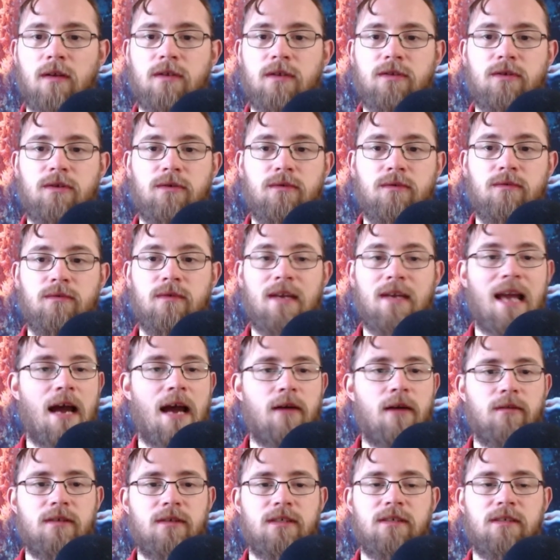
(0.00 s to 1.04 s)
into
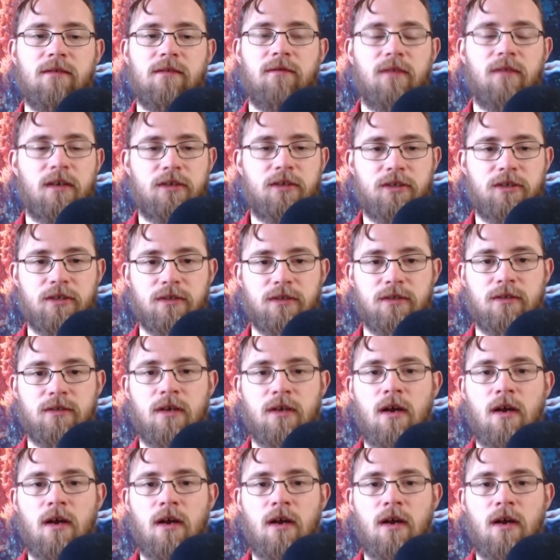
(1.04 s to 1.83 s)
countless afflictions.